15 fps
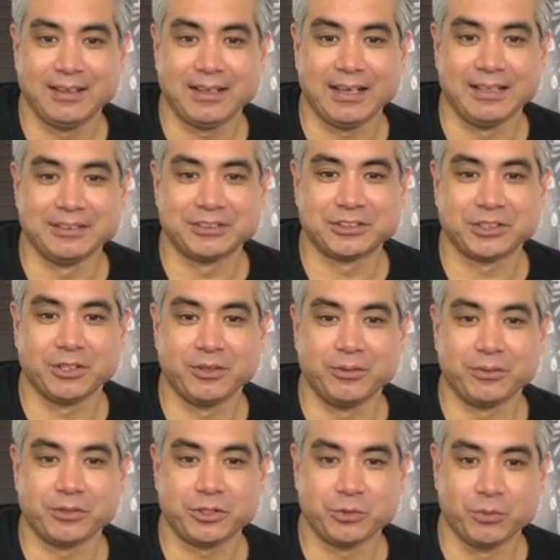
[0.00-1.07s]
And
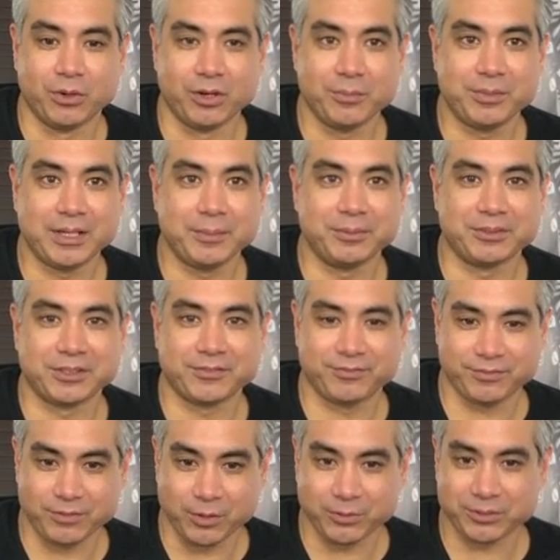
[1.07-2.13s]
so you want to be able to
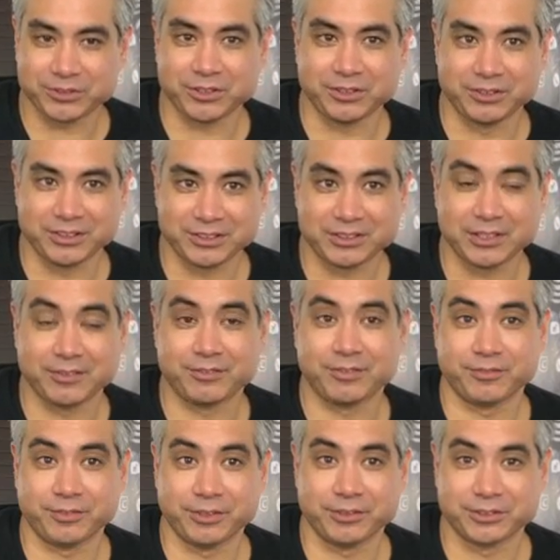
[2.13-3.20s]
focus on this stuff
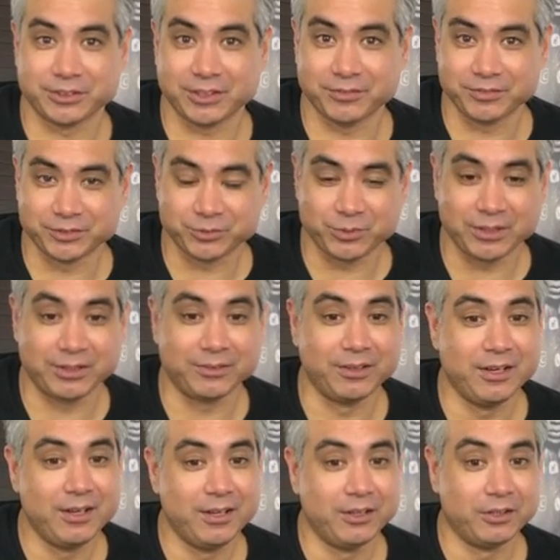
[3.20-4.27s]
for yourself as well.
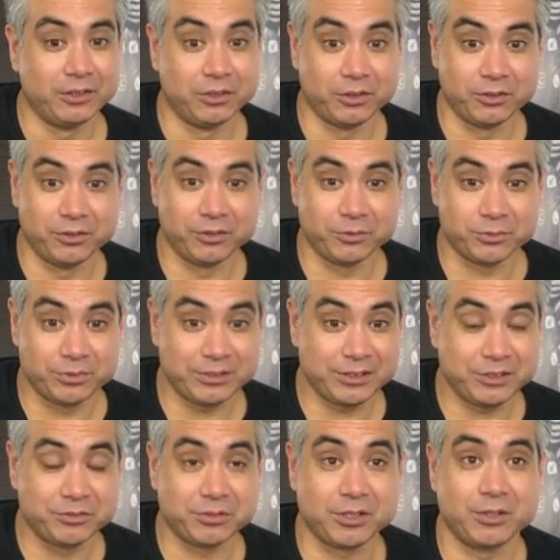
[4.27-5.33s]
Learn to really
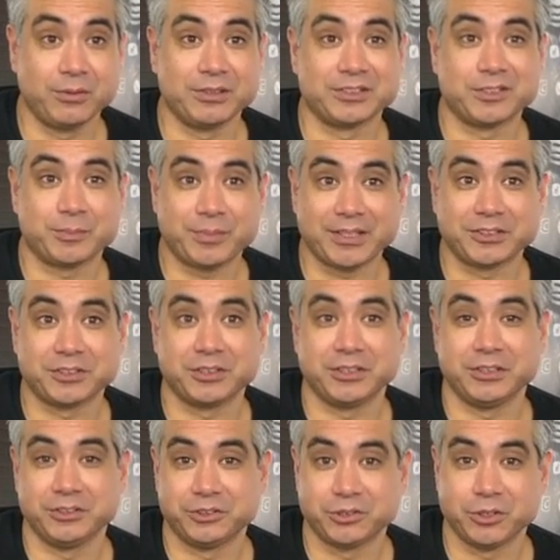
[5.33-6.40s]
grow,
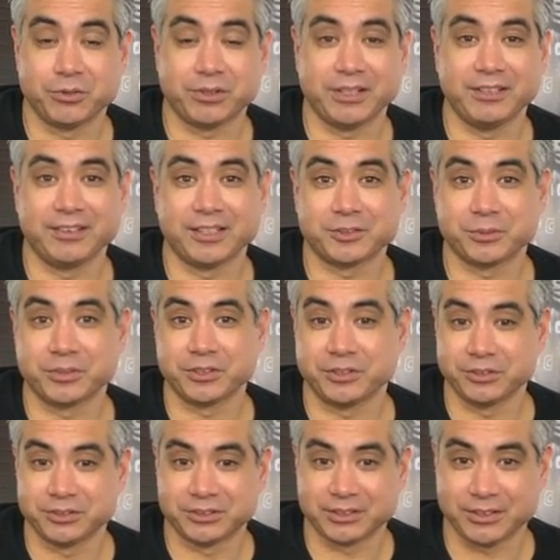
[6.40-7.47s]
especially in choking. That's where the
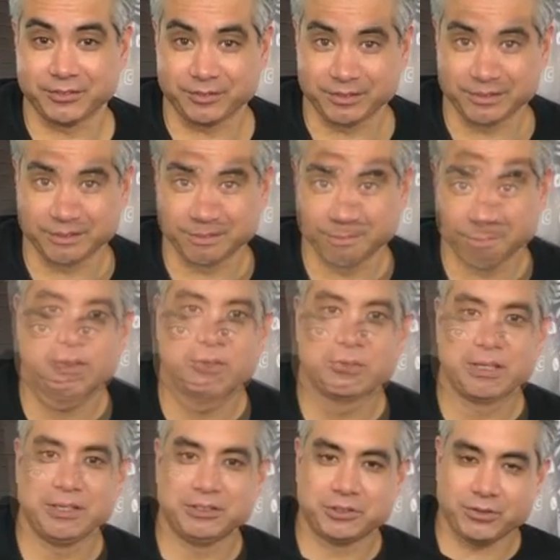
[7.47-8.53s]
good stuff is.
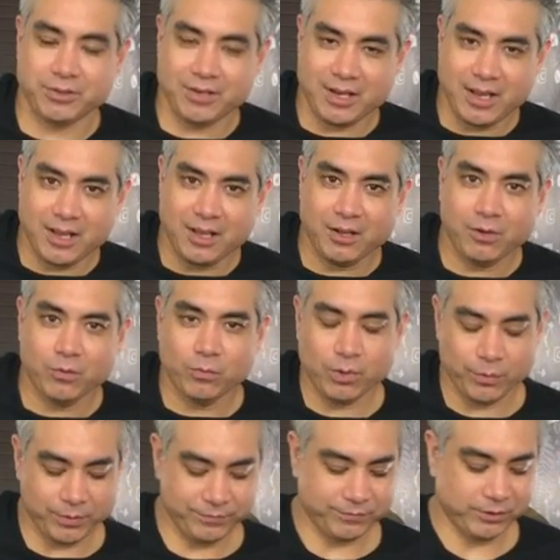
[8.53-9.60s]
Okay, so now
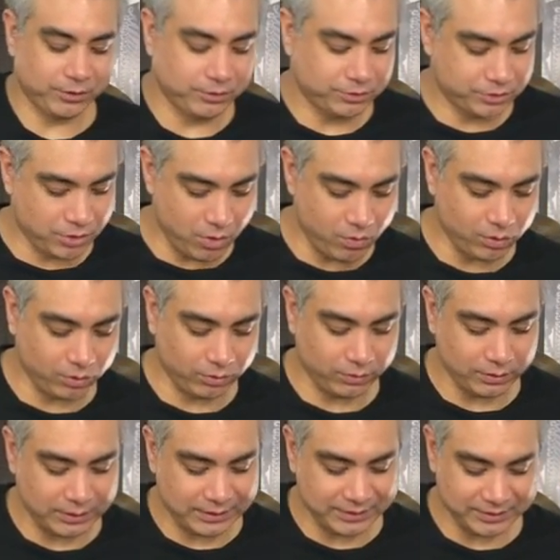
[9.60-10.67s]
what we've learned
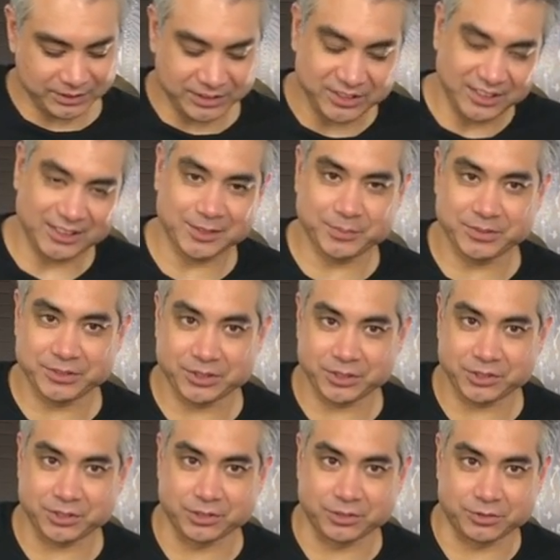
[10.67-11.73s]
total is 6
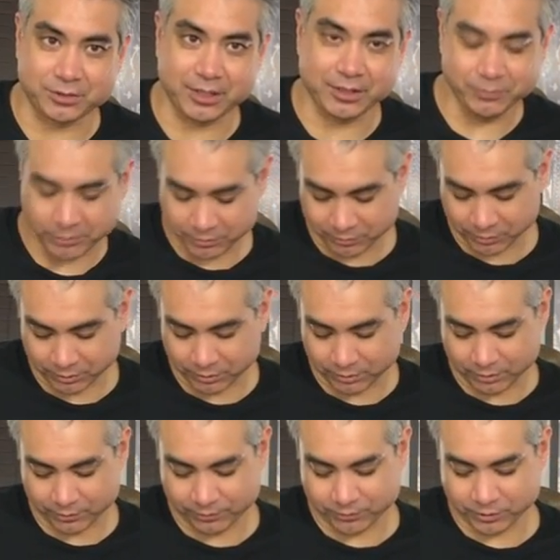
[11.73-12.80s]
positions, right? We've
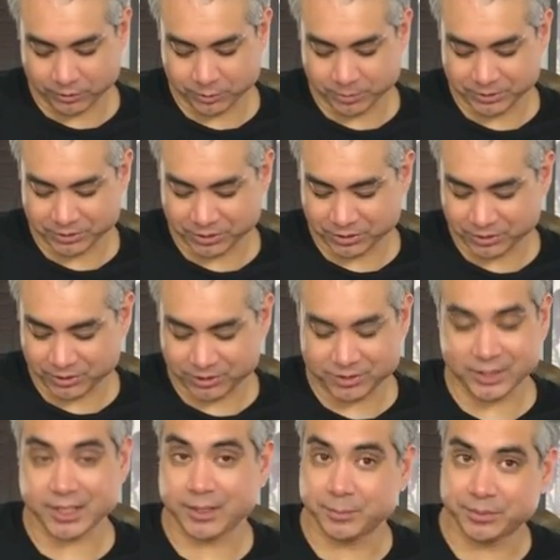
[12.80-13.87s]
learned the first position, the
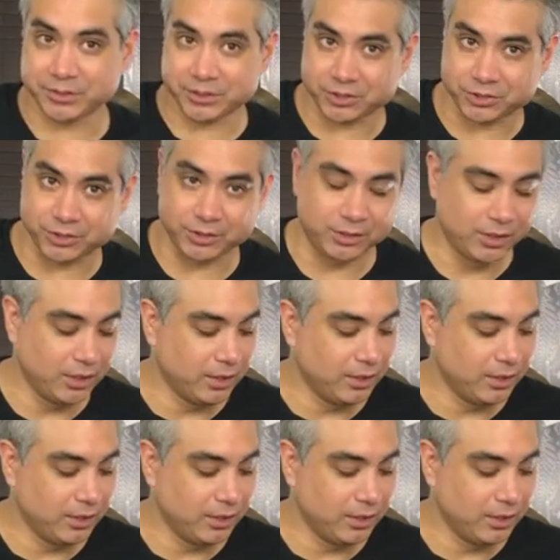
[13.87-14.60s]
second position,